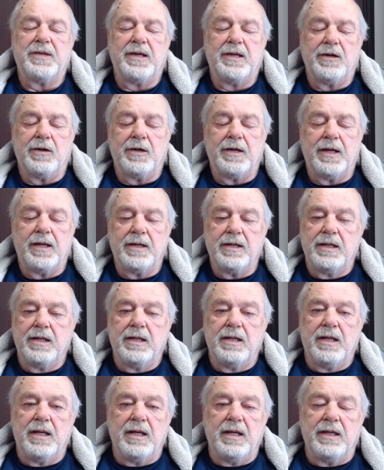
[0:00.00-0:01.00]
internet.
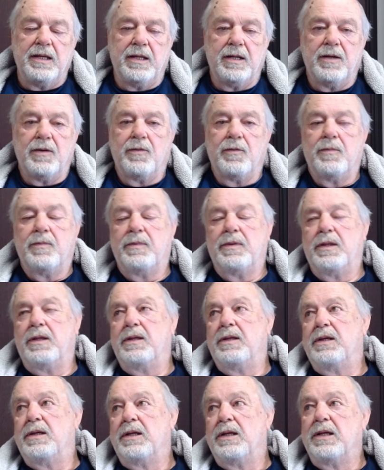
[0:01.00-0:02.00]
You know,
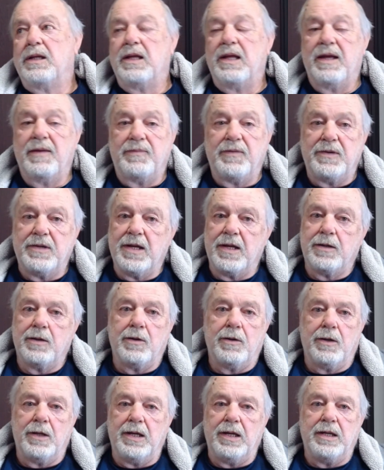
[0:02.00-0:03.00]
have you not heard
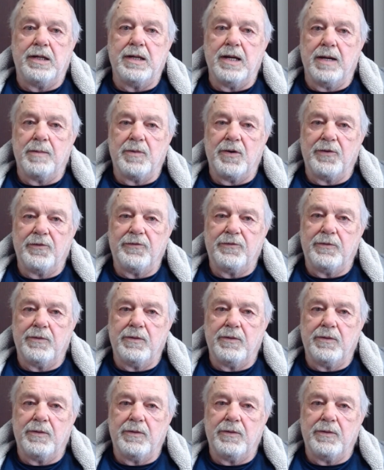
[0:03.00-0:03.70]
of e-commerce?